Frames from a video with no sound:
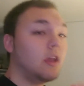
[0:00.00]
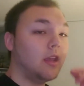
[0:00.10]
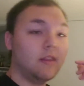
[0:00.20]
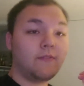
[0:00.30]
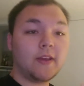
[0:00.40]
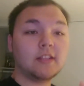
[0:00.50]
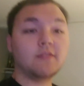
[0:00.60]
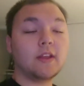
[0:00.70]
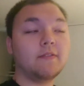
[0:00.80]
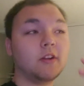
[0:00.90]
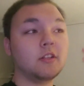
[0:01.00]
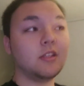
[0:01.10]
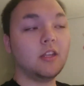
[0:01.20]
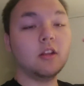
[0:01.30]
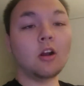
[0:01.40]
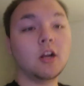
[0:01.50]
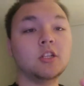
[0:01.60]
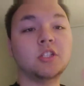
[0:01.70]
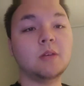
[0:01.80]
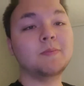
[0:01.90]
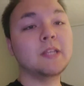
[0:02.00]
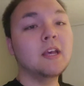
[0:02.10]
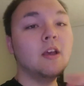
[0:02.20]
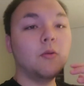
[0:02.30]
in the face of adversity and hardships